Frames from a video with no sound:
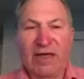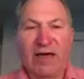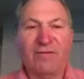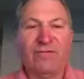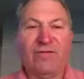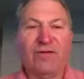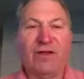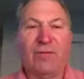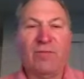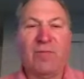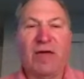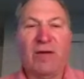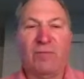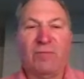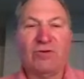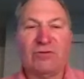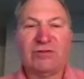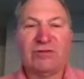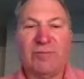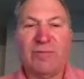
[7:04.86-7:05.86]
definite
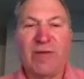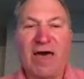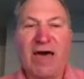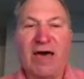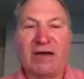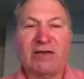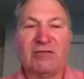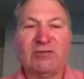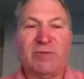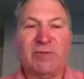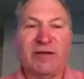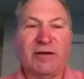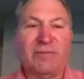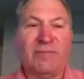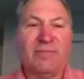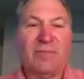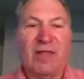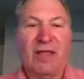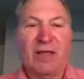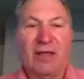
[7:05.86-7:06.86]
members of management.
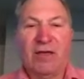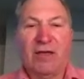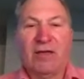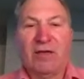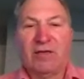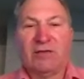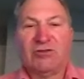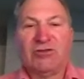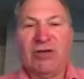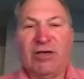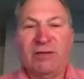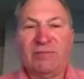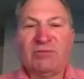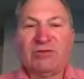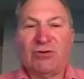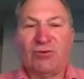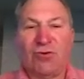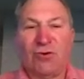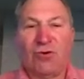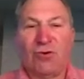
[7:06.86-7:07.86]

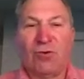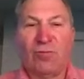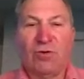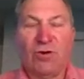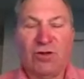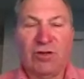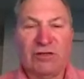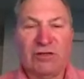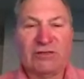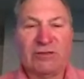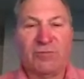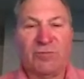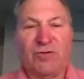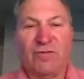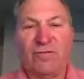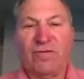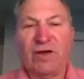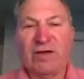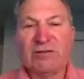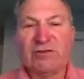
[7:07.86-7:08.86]
James Cronable is a
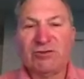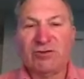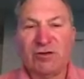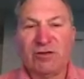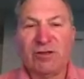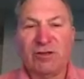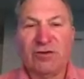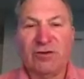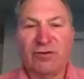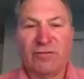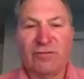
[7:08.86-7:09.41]
professor at the